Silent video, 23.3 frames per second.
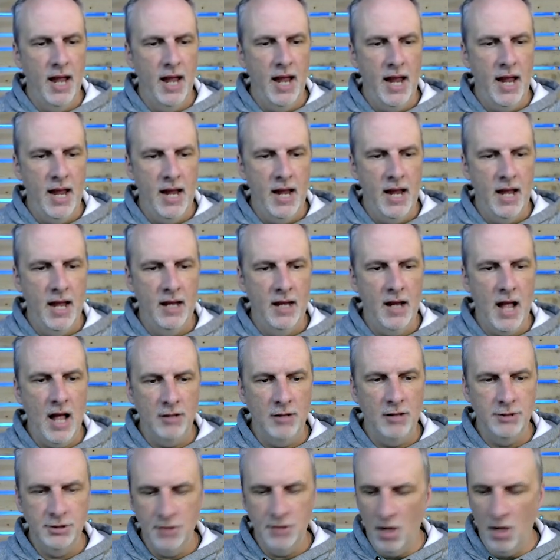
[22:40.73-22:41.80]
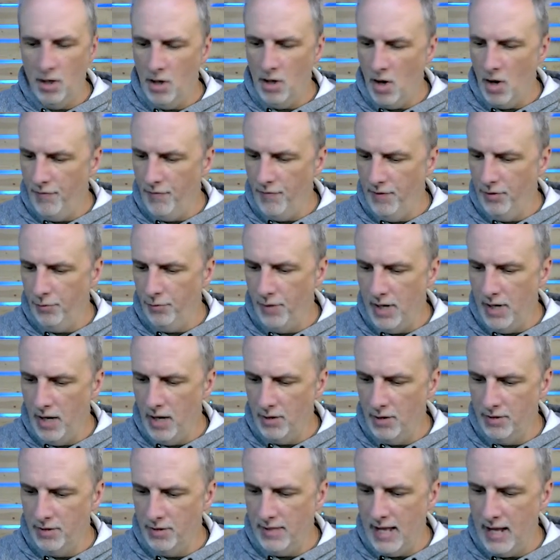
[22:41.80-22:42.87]
and I'll start off at
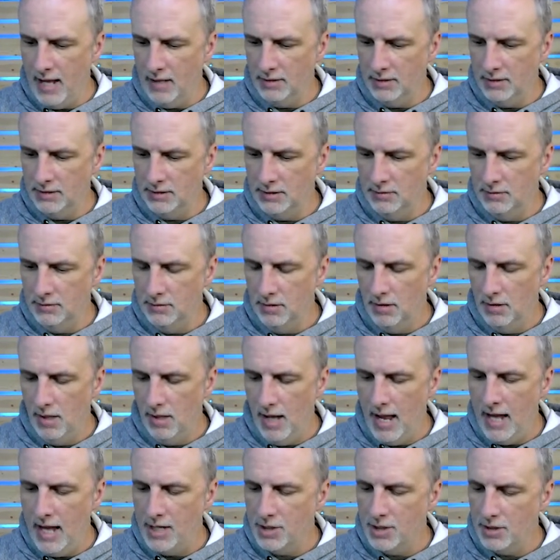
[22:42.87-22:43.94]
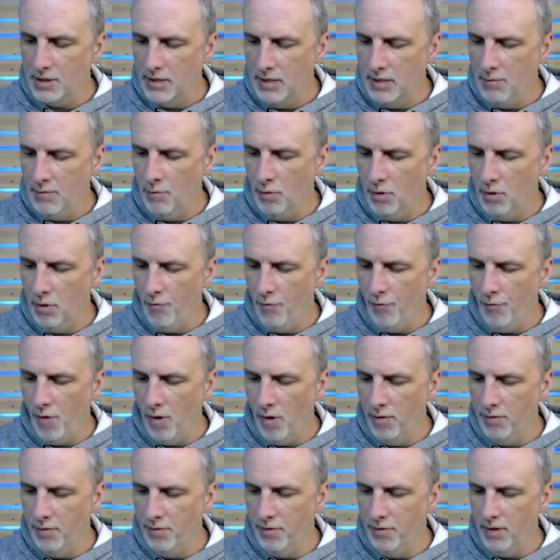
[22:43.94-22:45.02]
300,000. Actually, we'll go
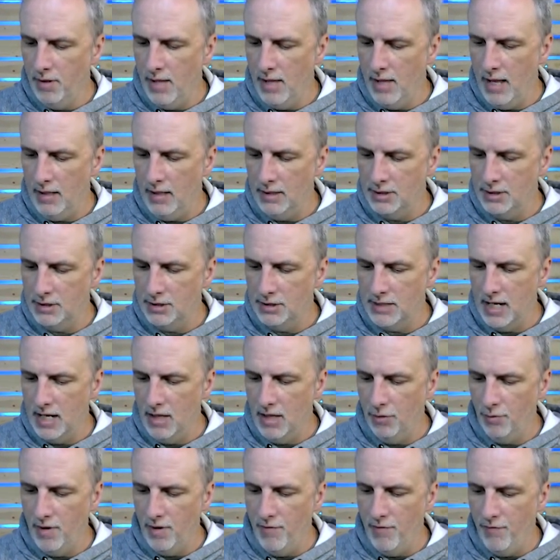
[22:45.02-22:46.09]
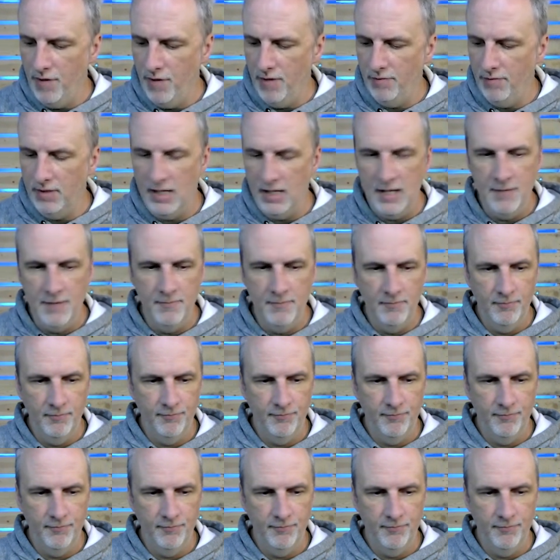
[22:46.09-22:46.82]
farther than that. Let's say 350.